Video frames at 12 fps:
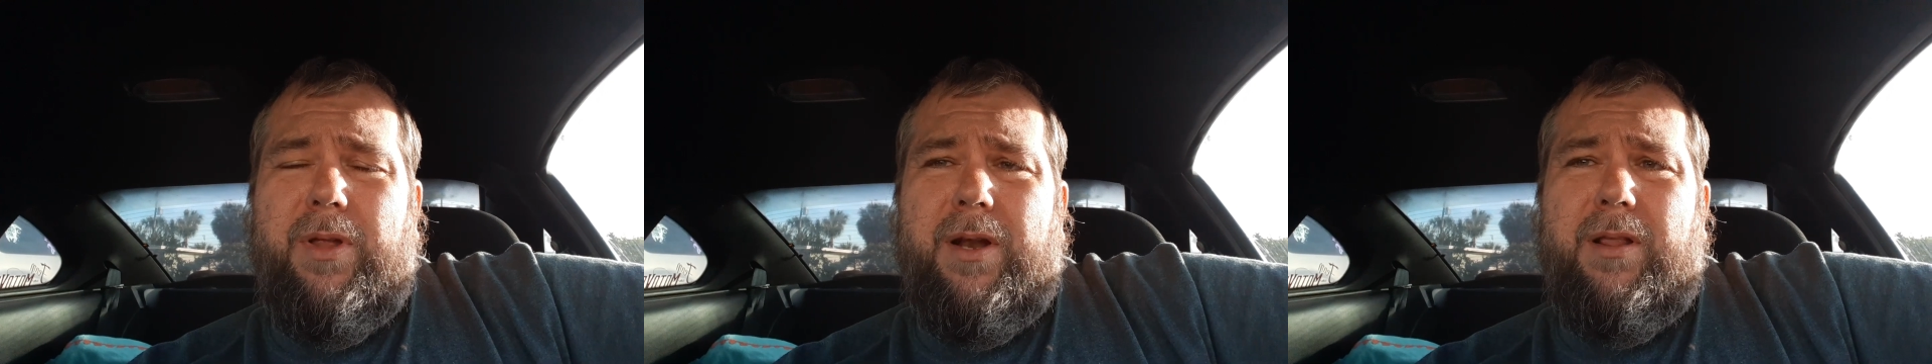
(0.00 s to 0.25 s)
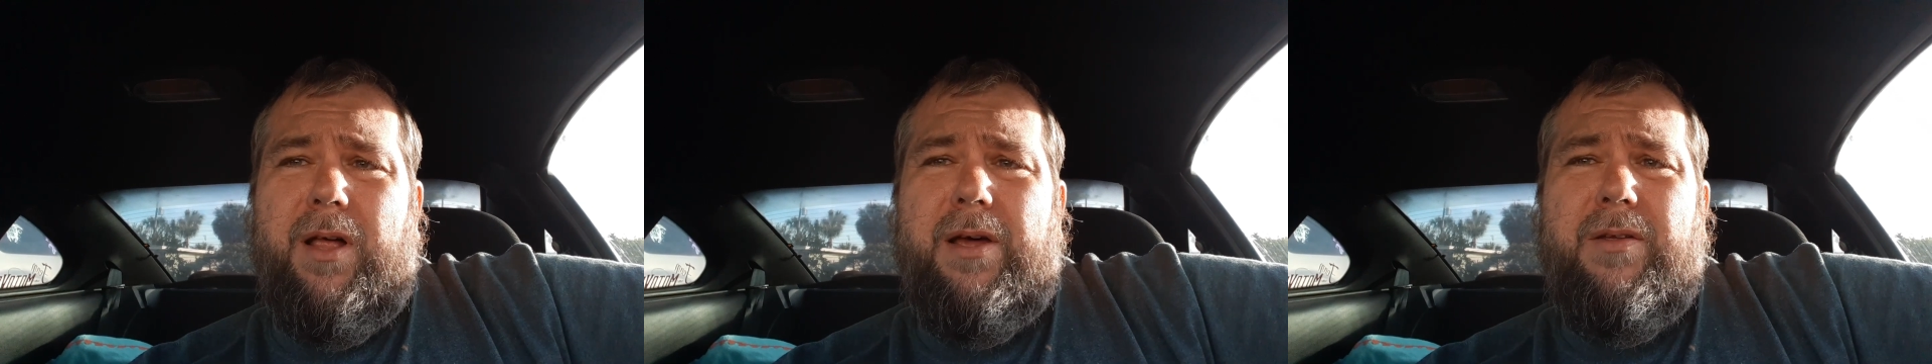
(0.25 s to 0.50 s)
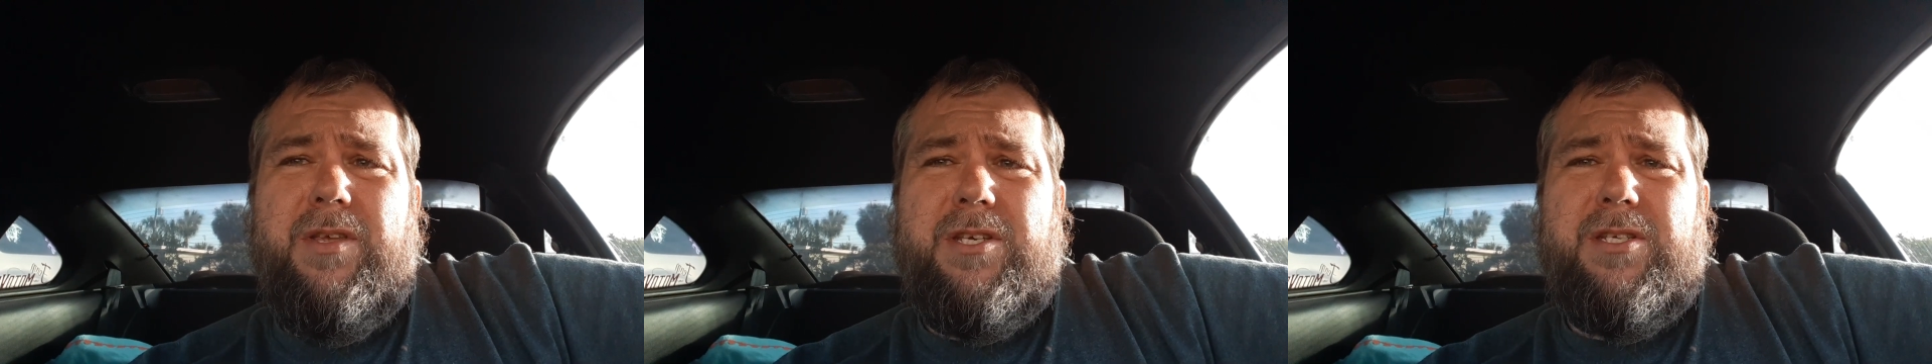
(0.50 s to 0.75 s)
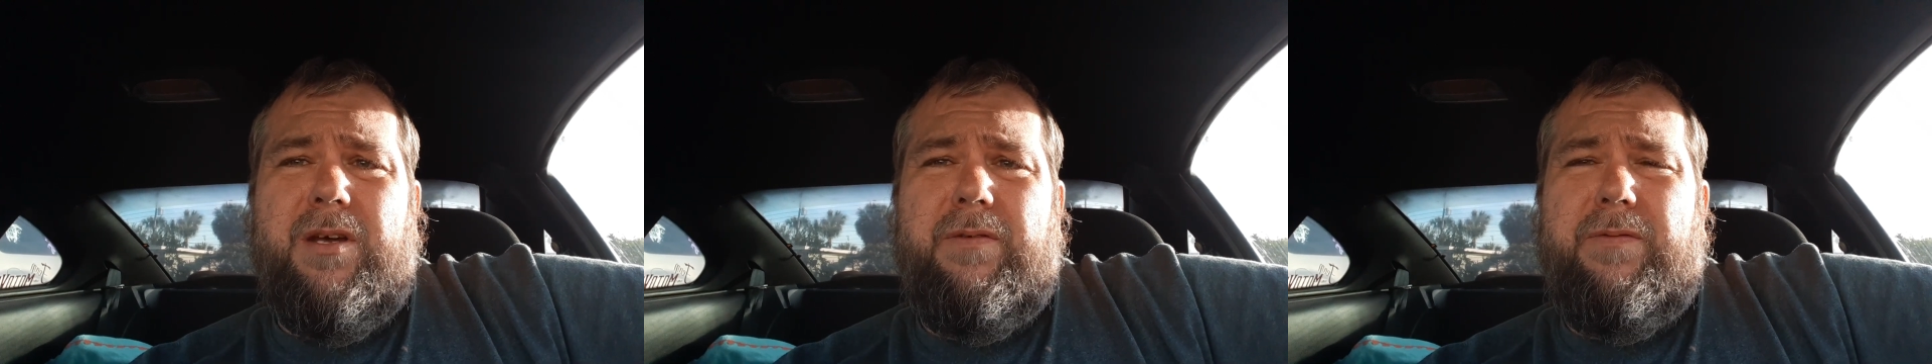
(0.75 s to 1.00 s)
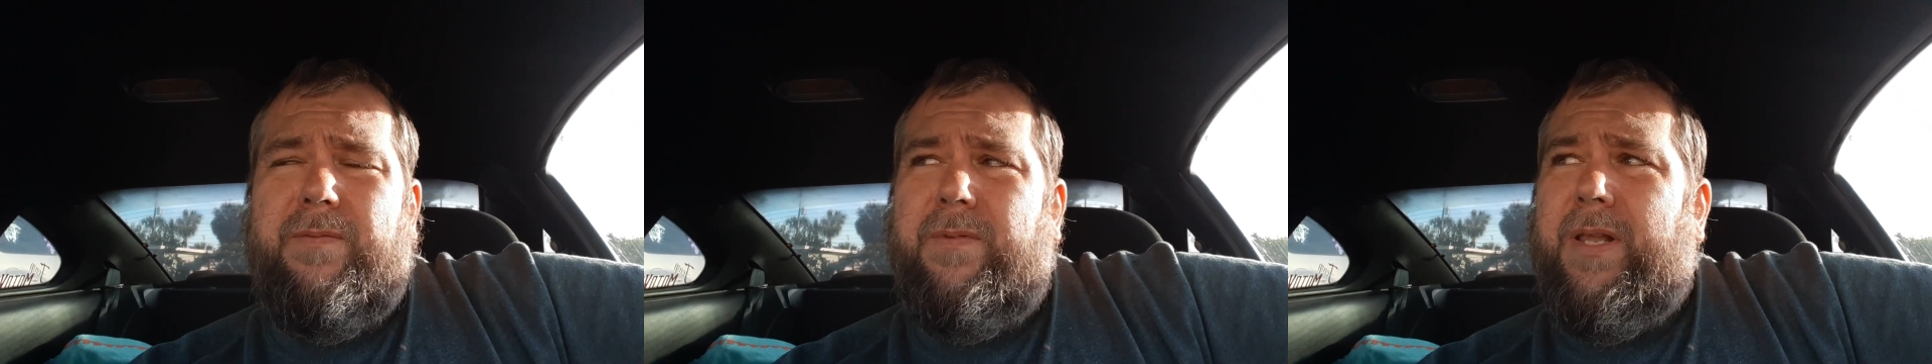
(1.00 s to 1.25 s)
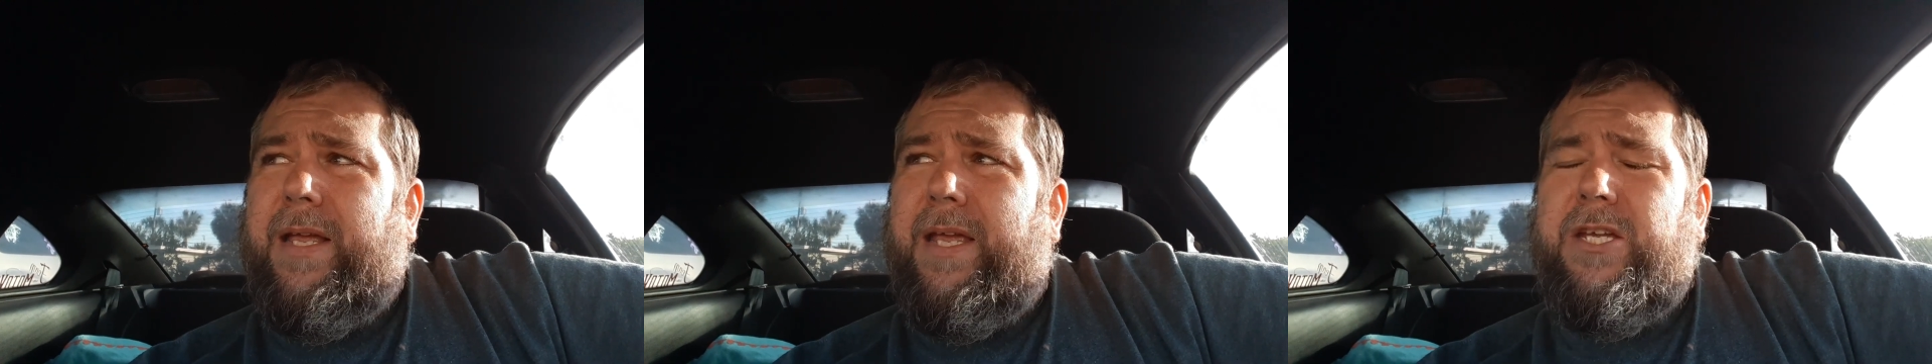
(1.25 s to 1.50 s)
and a lot of the stuff,
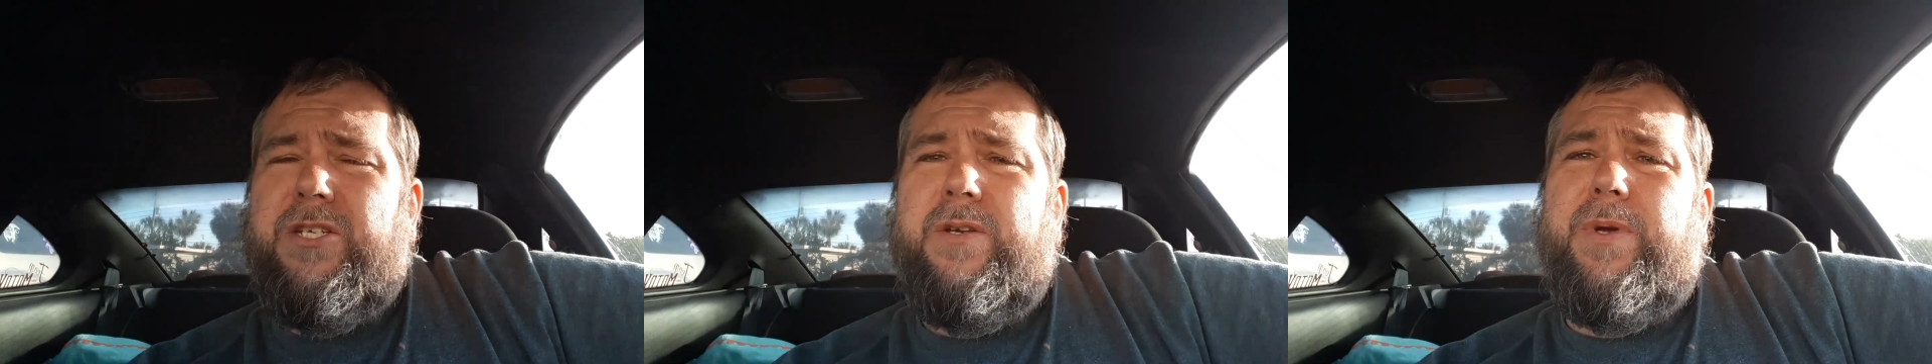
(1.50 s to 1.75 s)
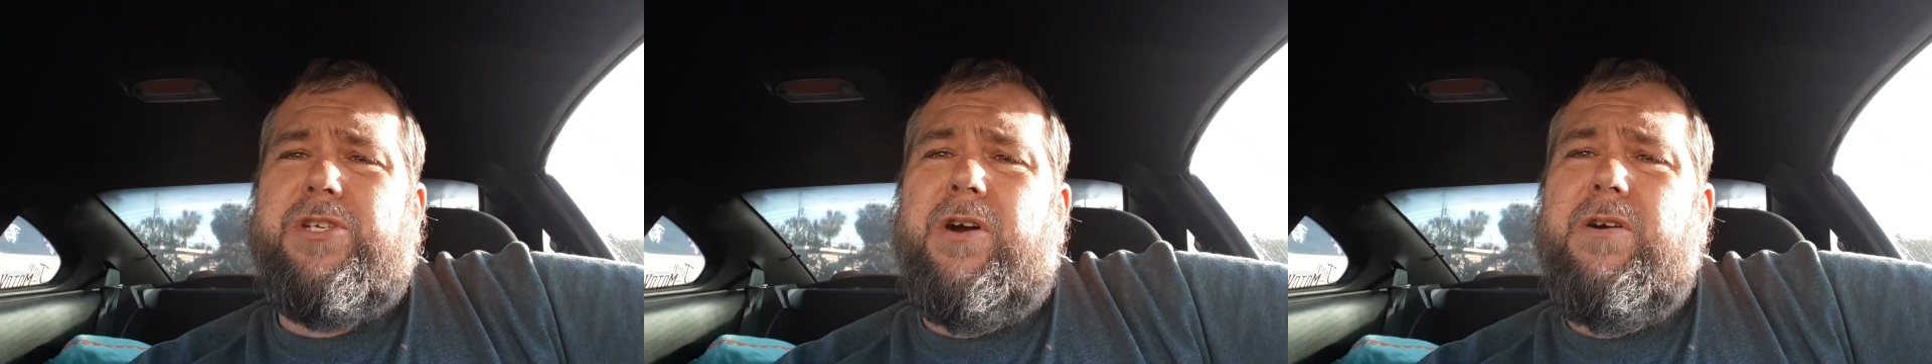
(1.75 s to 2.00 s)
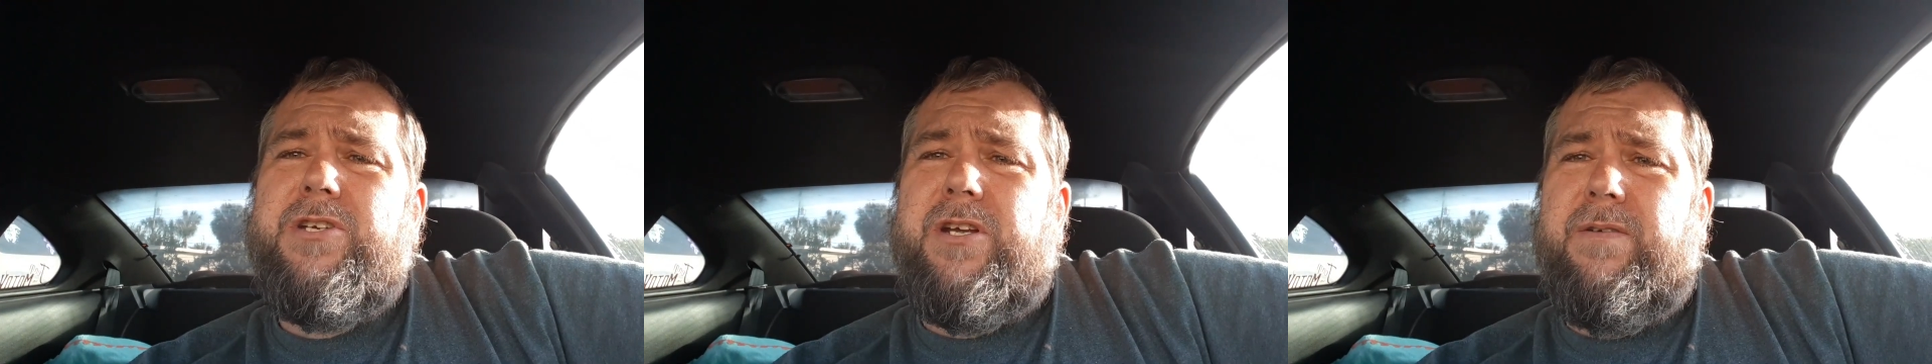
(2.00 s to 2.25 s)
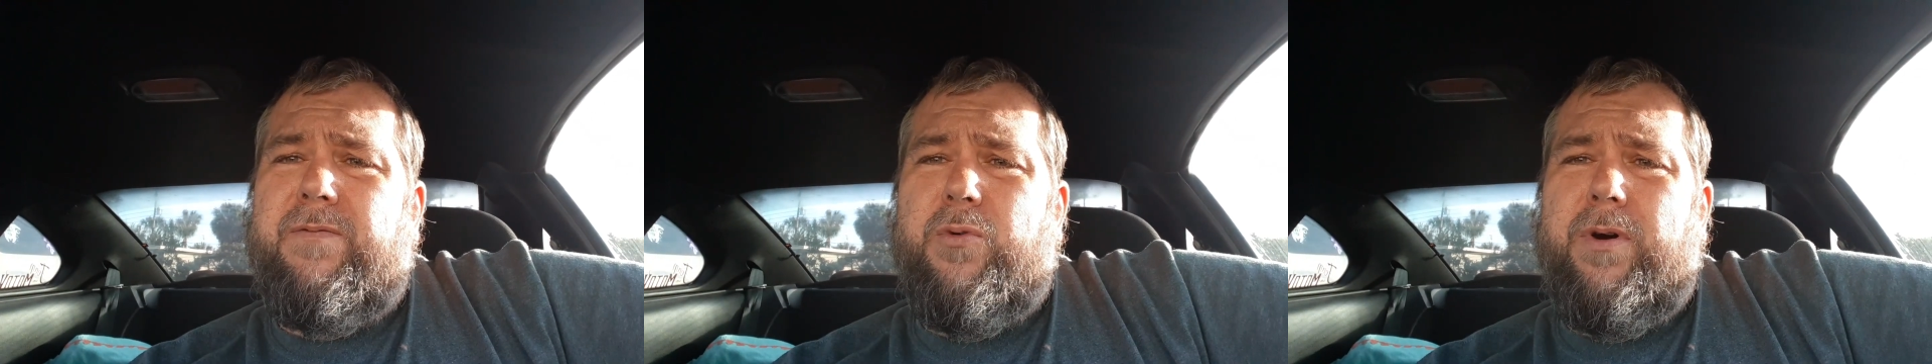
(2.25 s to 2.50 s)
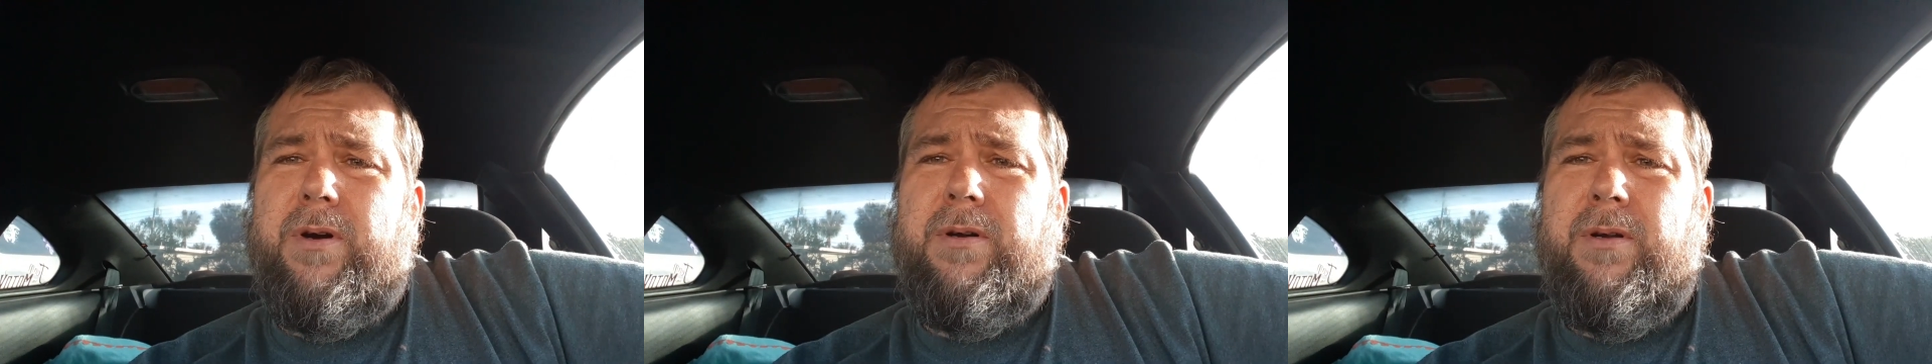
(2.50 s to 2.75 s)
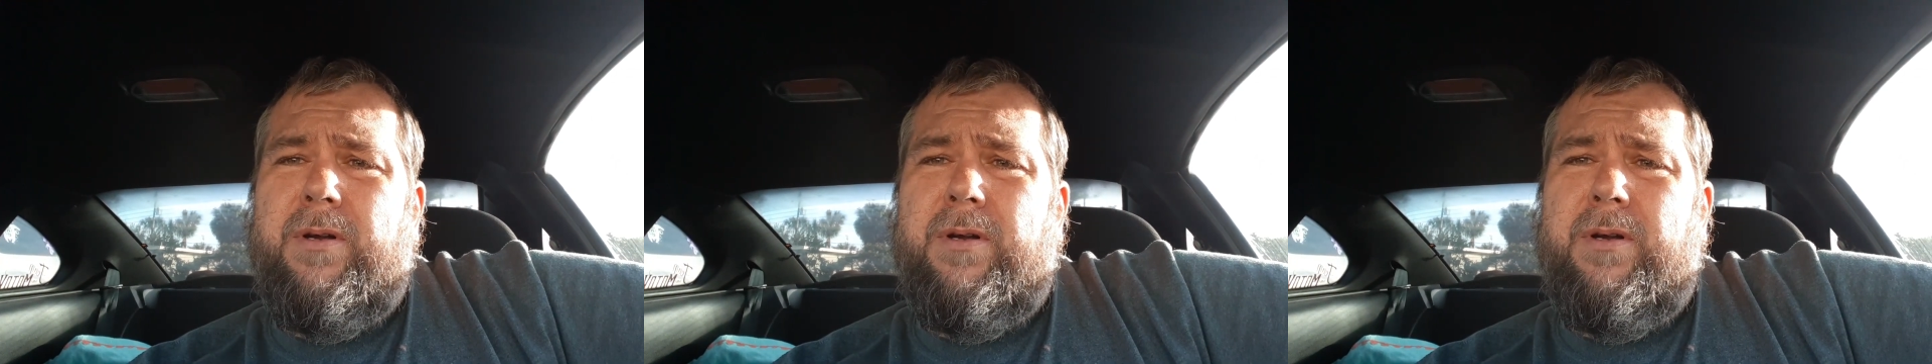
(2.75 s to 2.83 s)
like, he should be charging for.